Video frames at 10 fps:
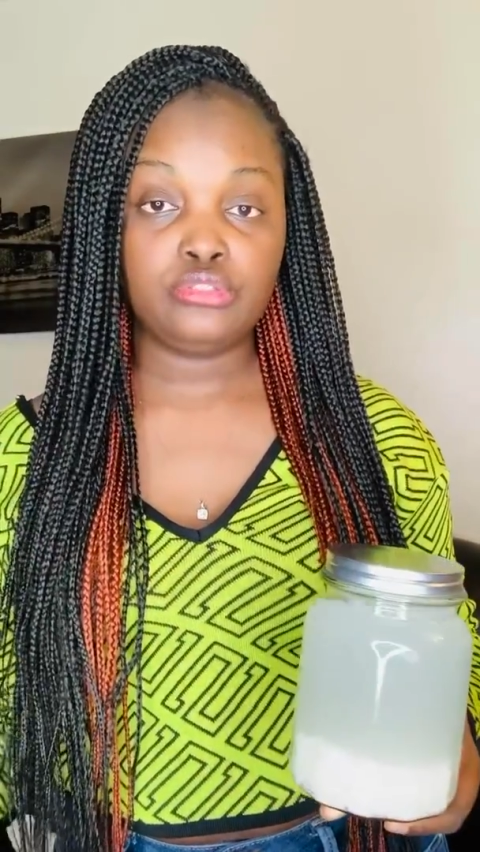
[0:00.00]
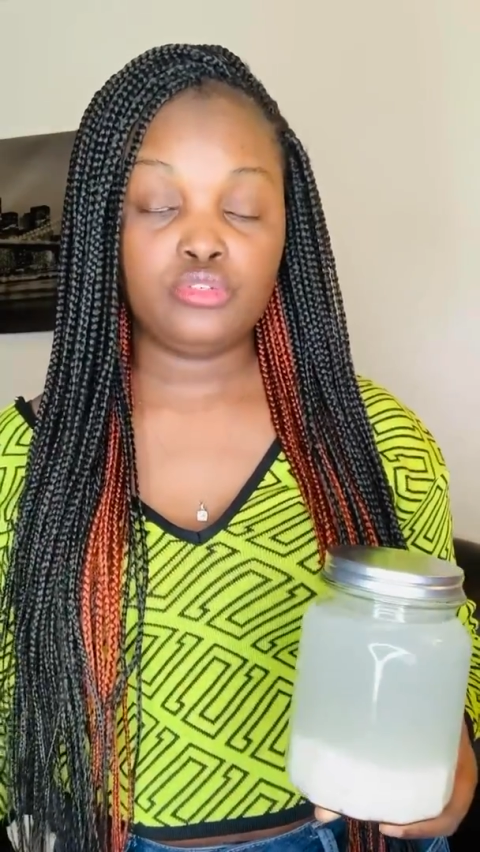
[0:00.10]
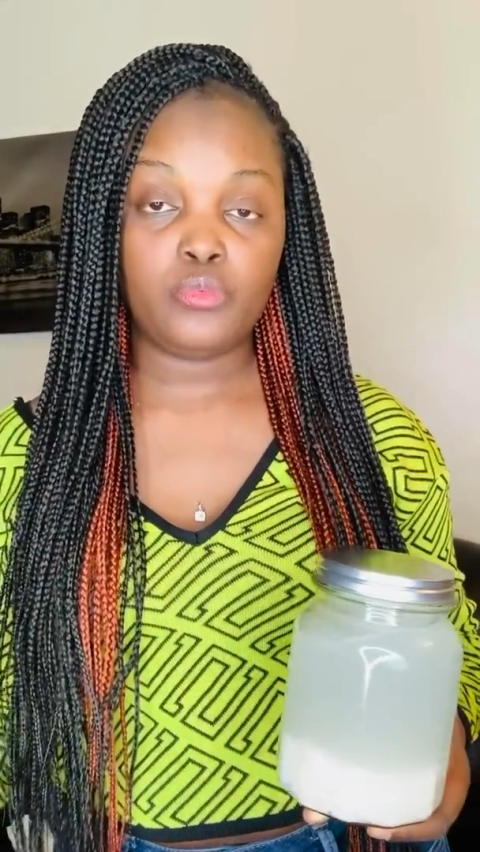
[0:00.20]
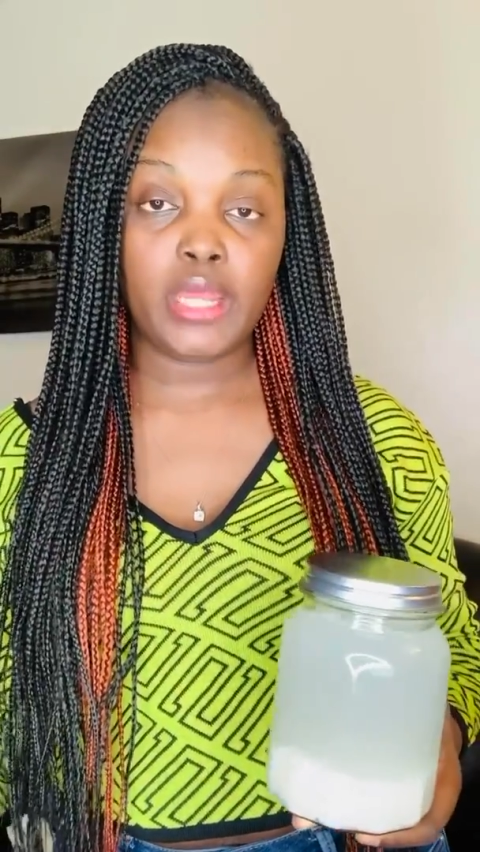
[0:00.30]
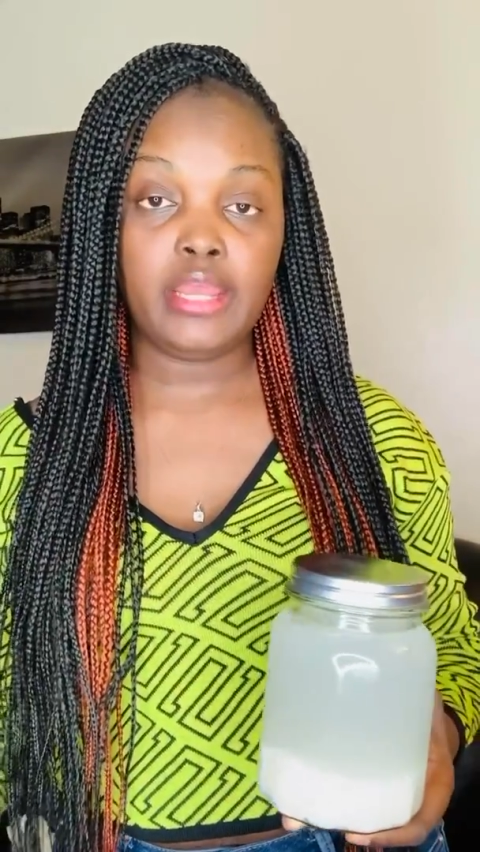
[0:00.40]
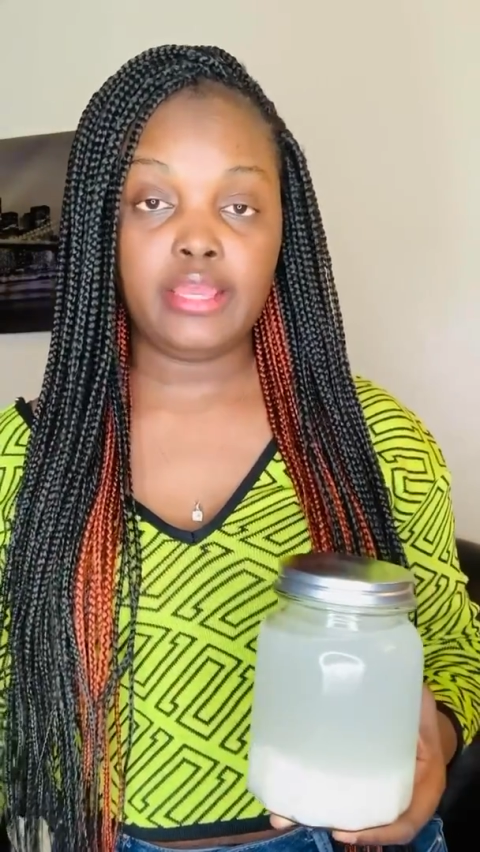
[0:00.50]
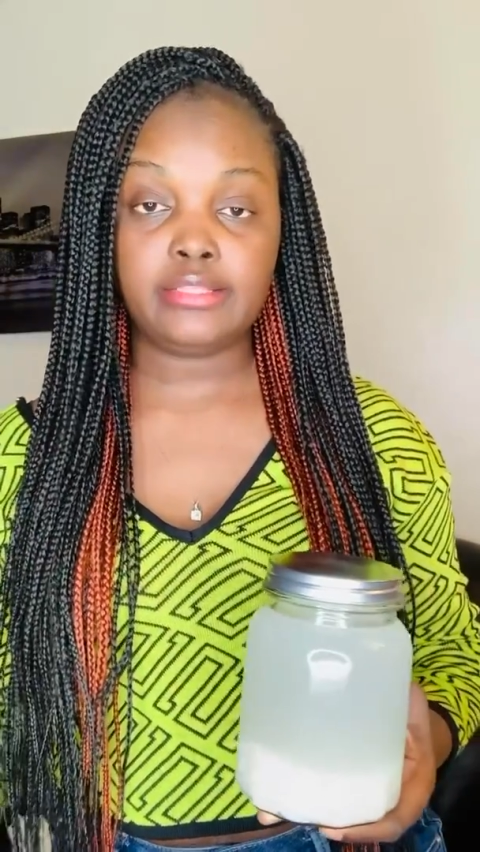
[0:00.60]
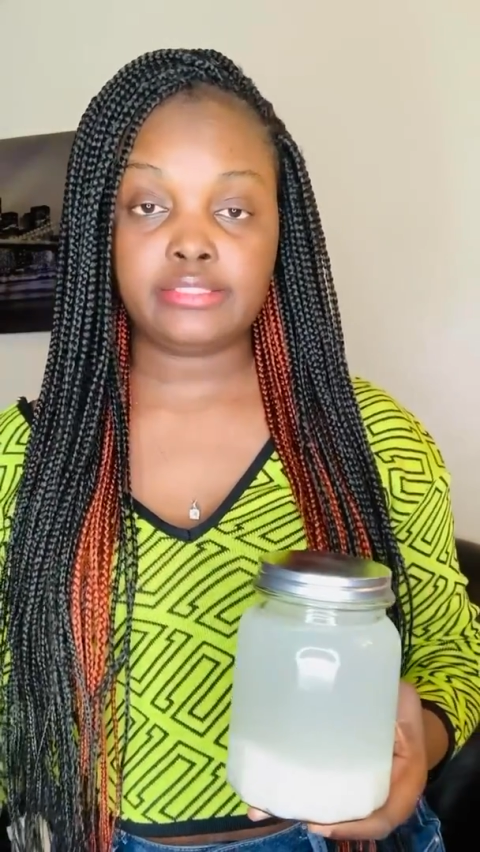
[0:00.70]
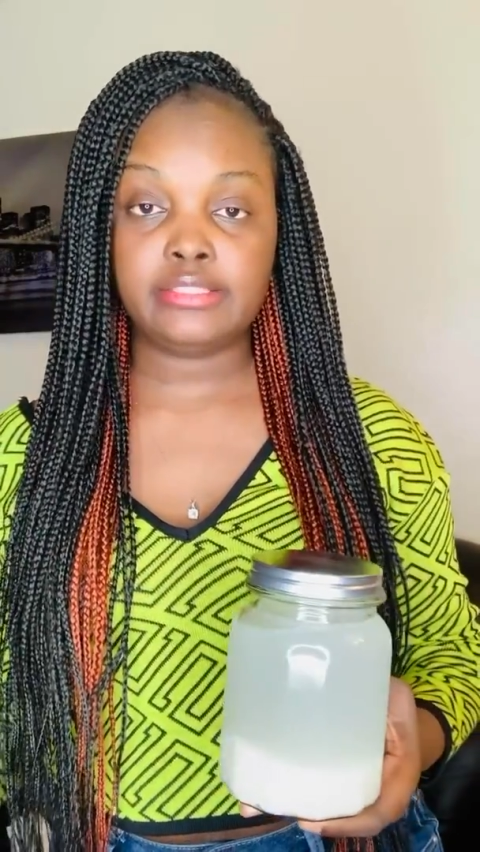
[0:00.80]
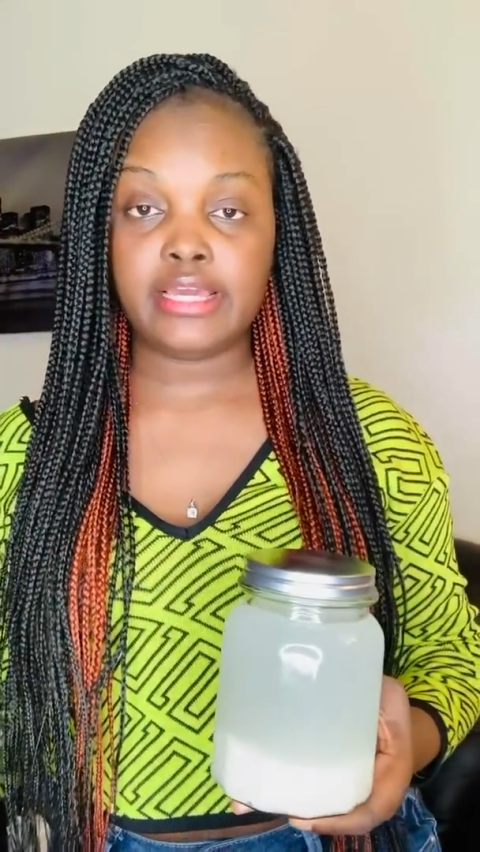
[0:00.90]
with
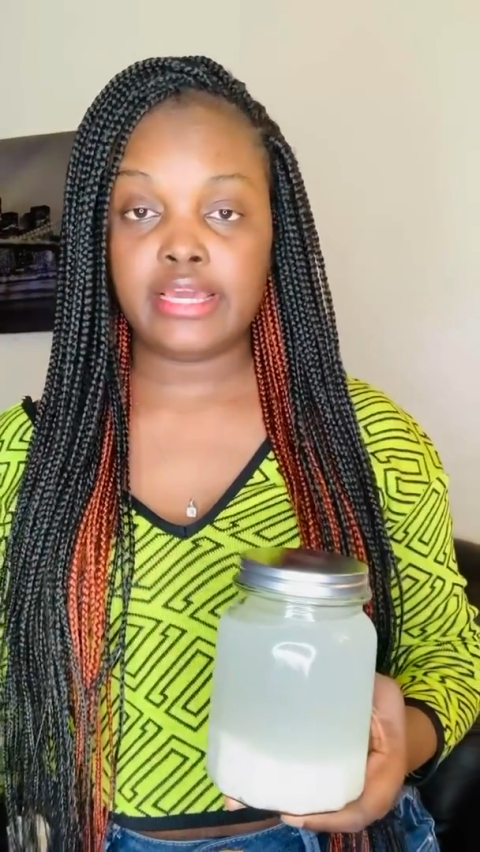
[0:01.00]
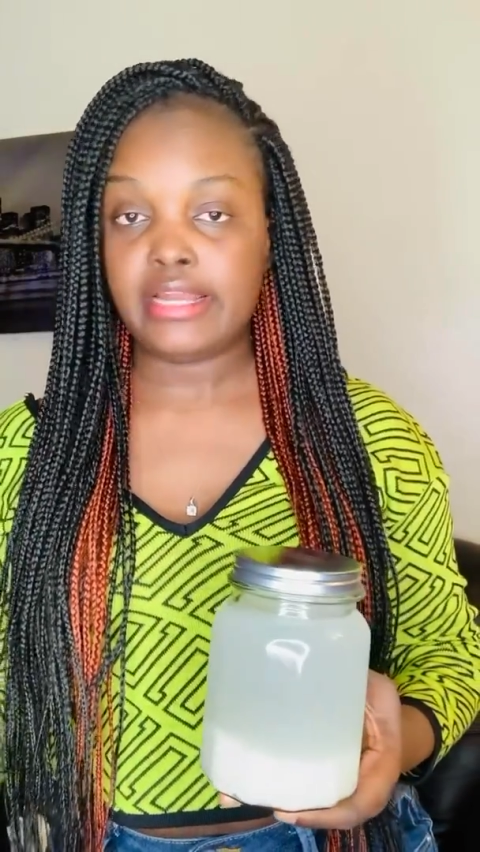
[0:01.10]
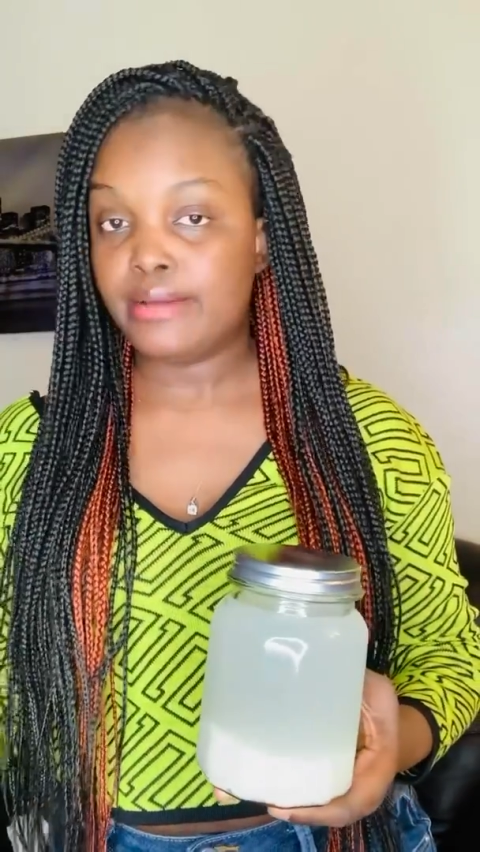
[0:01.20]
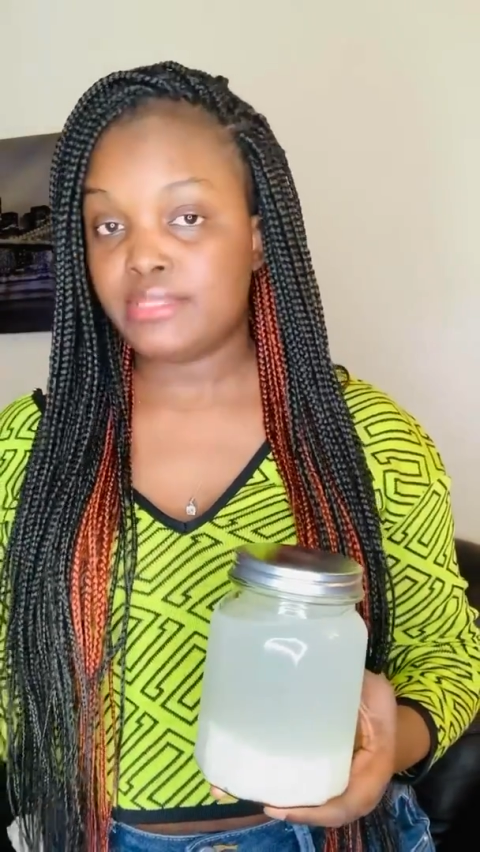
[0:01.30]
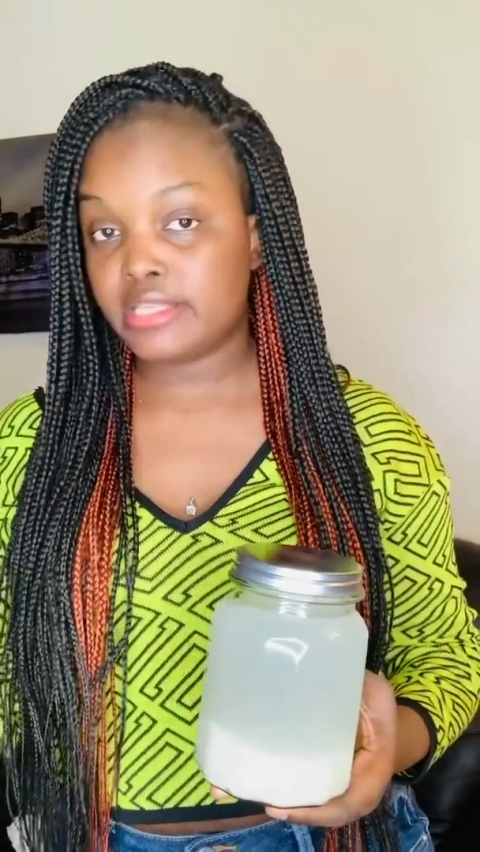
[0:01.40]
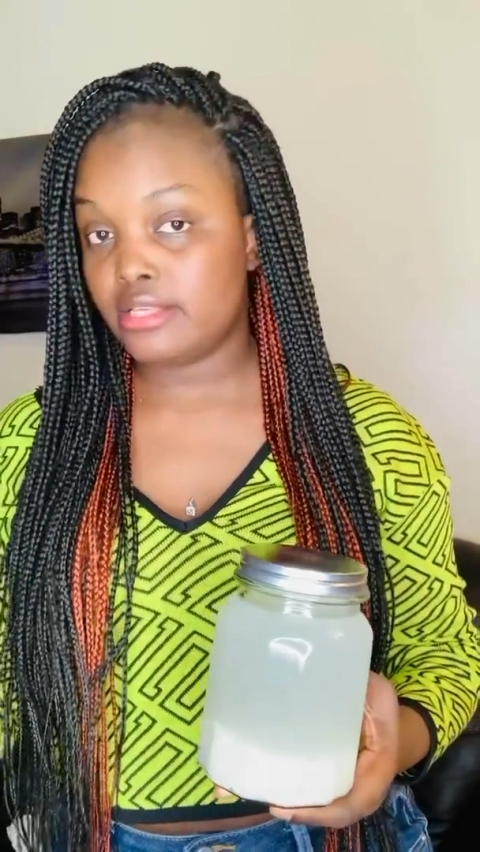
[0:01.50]
it and I'm seeing